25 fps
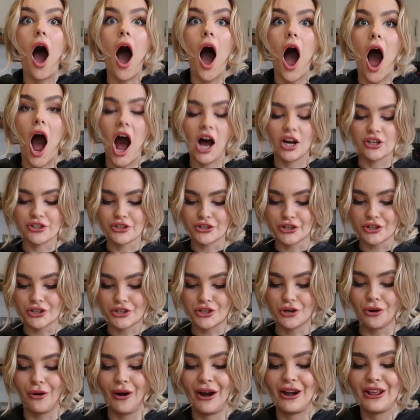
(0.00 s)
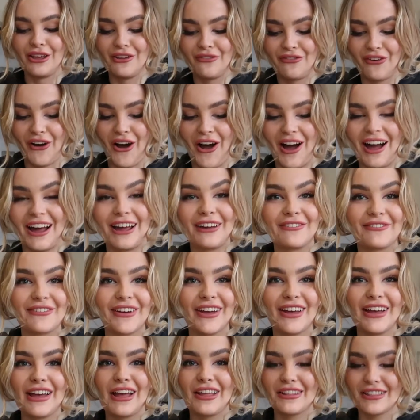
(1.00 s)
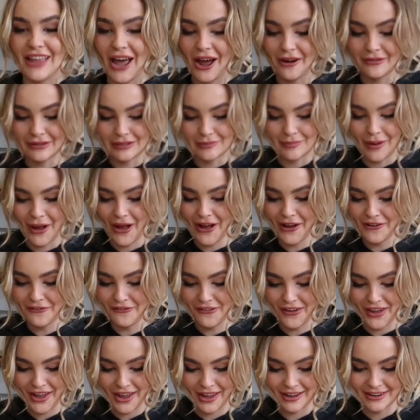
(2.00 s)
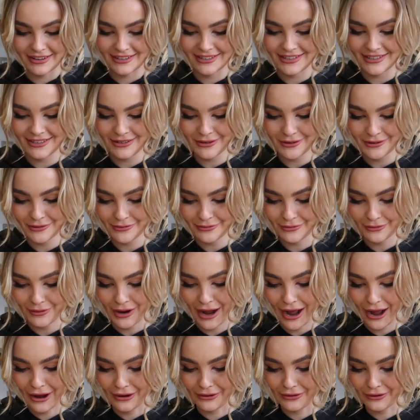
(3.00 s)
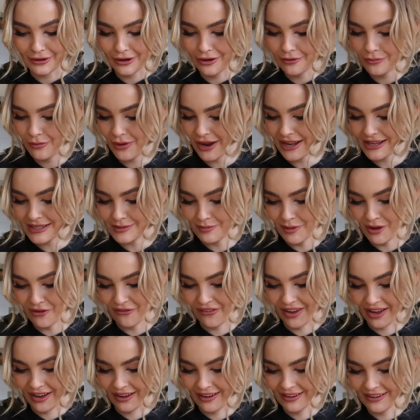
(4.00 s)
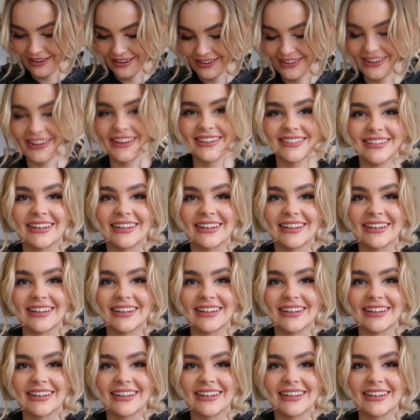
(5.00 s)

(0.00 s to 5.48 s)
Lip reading: 125. That was perfect. Wow. Wait, it's moving. Oh no, it's